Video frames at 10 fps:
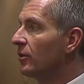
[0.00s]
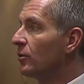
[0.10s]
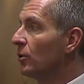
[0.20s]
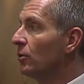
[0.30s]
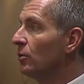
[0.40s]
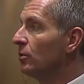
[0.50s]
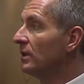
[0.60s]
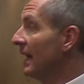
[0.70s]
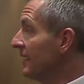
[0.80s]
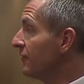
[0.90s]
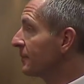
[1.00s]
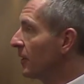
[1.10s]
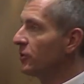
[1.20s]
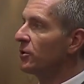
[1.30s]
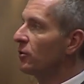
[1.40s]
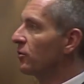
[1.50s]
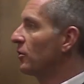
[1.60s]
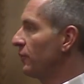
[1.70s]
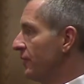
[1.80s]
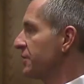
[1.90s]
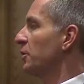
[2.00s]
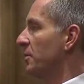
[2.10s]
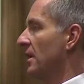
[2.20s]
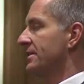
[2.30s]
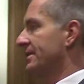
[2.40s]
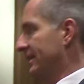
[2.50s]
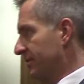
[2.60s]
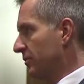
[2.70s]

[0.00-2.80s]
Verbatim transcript: through life, but also through physical processes,